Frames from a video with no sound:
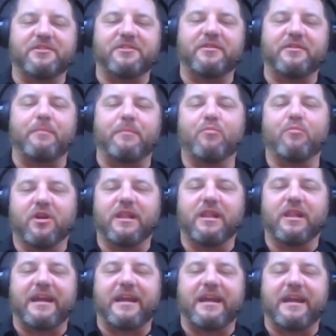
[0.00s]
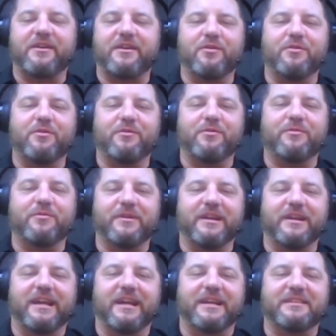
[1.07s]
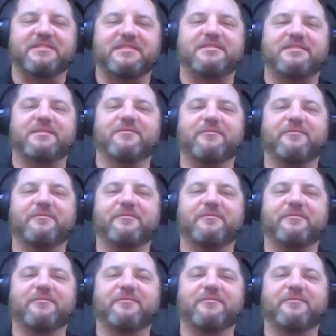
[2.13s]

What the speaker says: necromancer named Morlock, who is